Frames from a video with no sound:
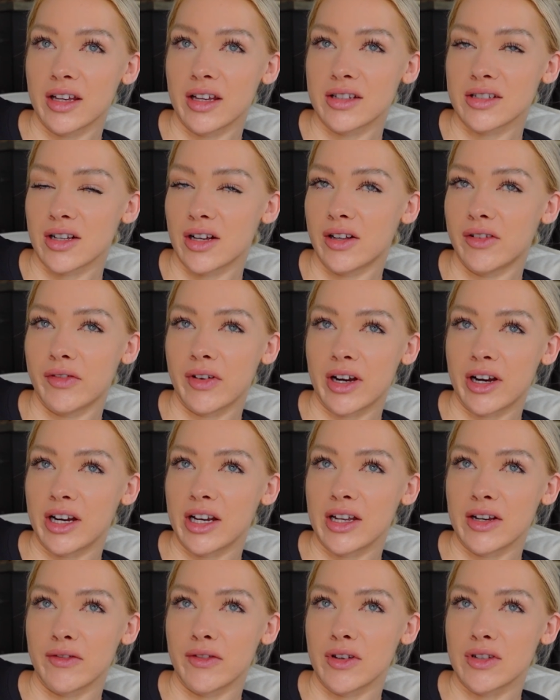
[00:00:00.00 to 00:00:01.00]
It's all very
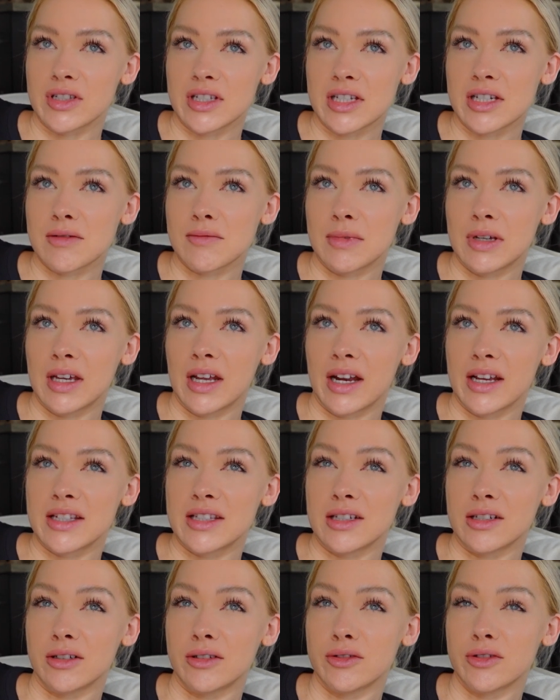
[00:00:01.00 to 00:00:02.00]
confusing to me and I
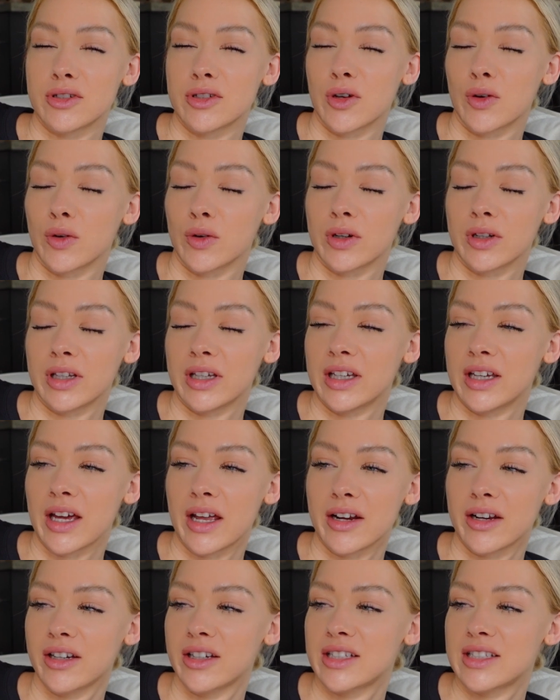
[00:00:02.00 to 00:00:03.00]
still don't totally
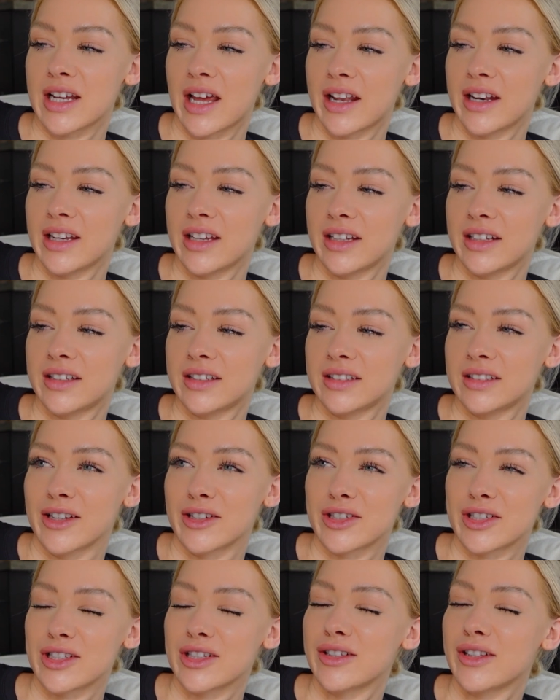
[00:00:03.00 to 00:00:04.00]
understand it.
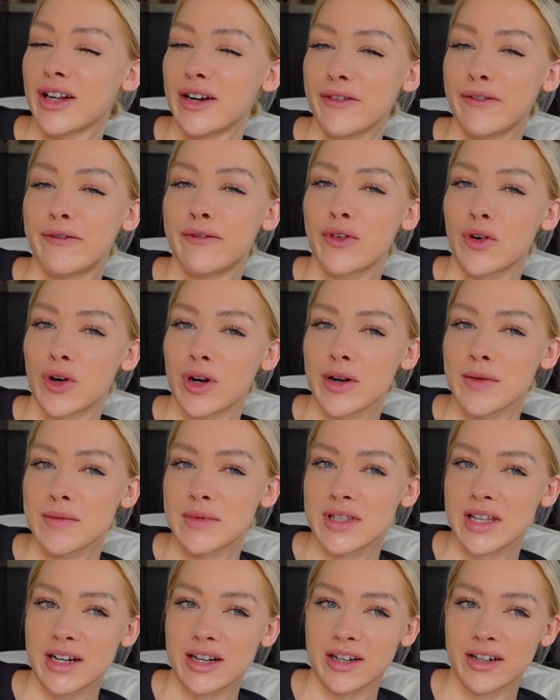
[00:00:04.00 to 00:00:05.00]
There's just a lot of
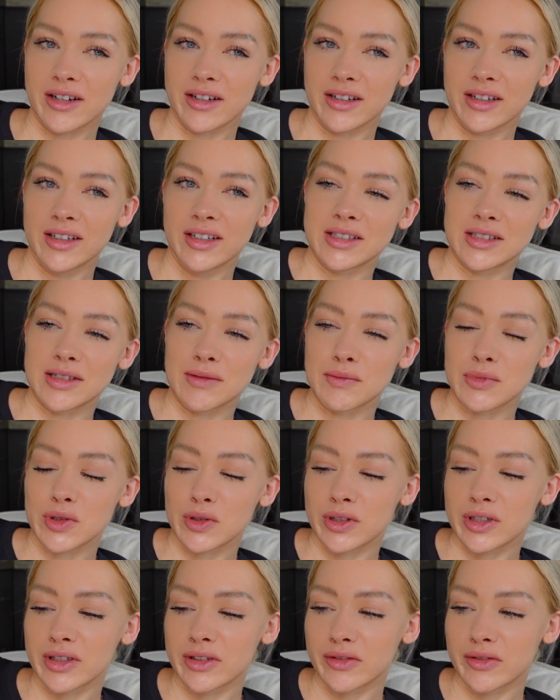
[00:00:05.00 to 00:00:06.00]
forms that are some
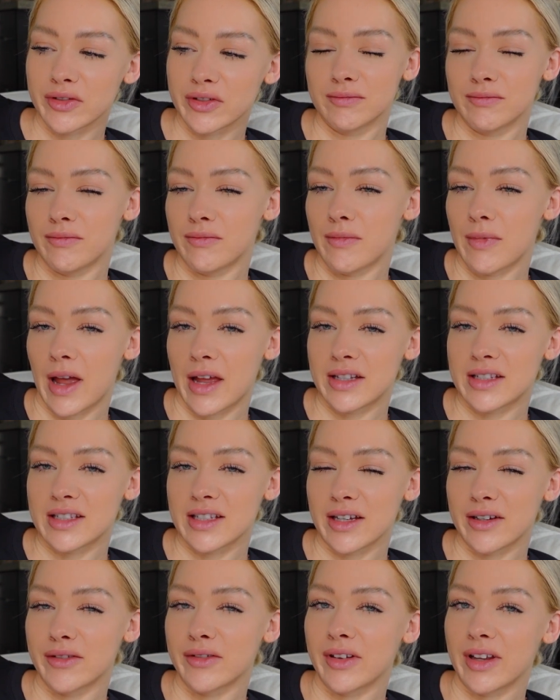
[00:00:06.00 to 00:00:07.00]
sort of mess
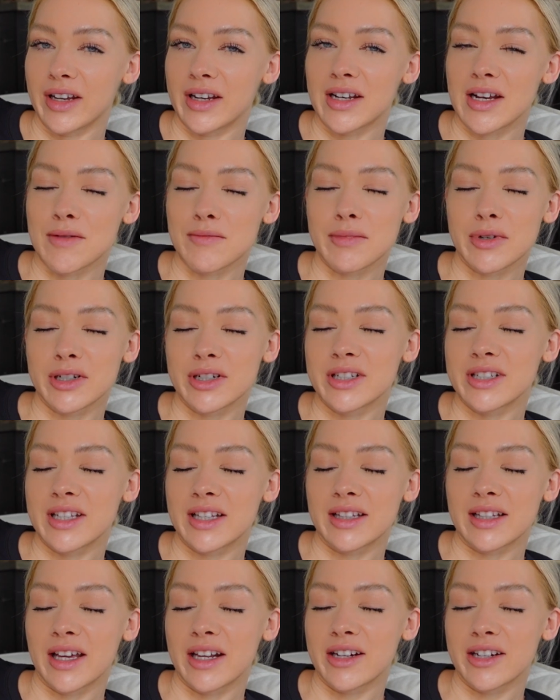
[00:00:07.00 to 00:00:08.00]
of like numbers
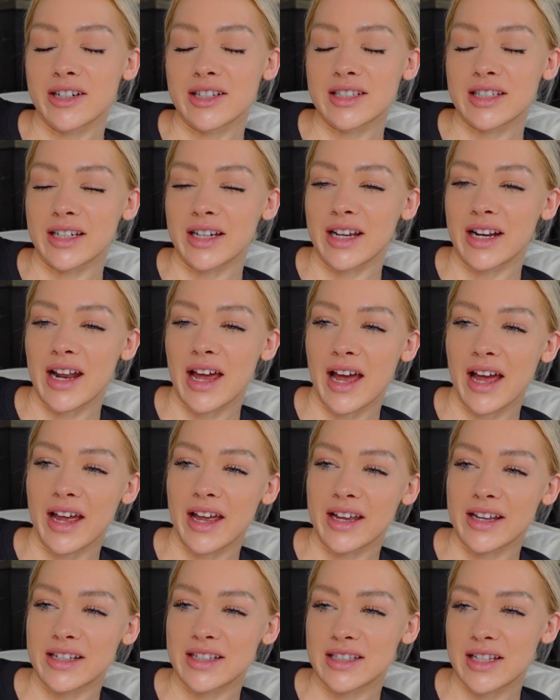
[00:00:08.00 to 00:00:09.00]
and letters, like an
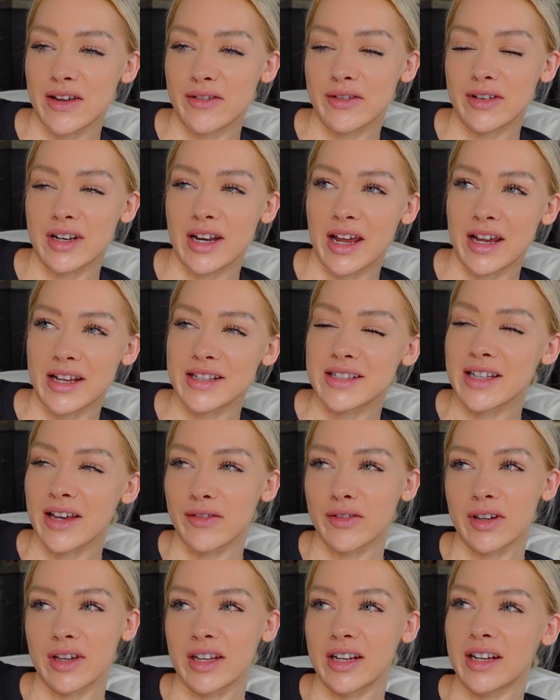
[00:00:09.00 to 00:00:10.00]

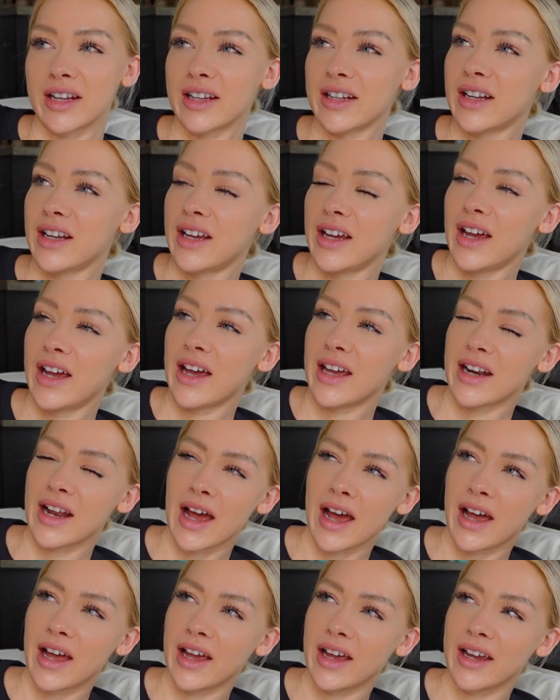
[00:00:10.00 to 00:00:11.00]
I-797, an
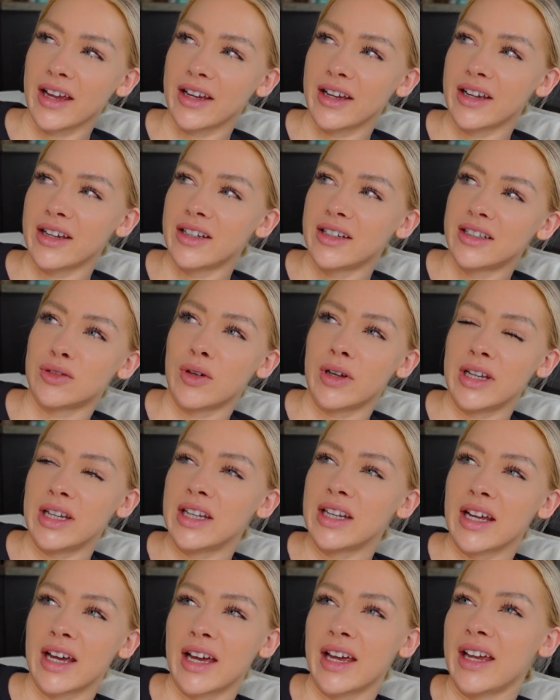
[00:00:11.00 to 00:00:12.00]

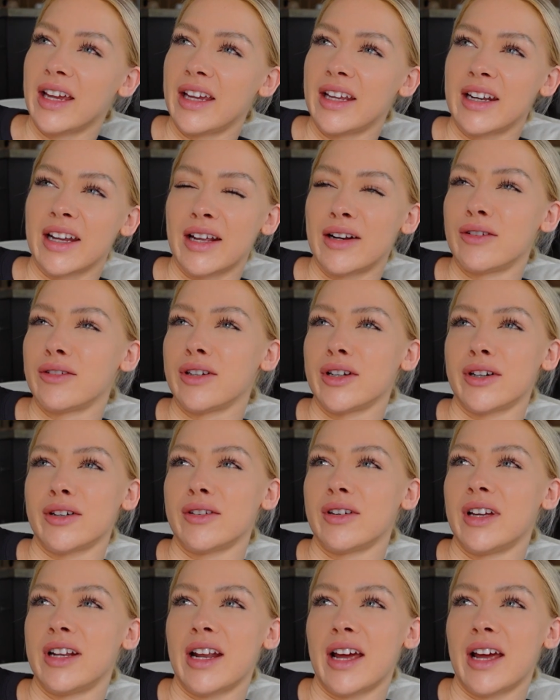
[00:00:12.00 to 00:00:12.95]
I-29, I don't know,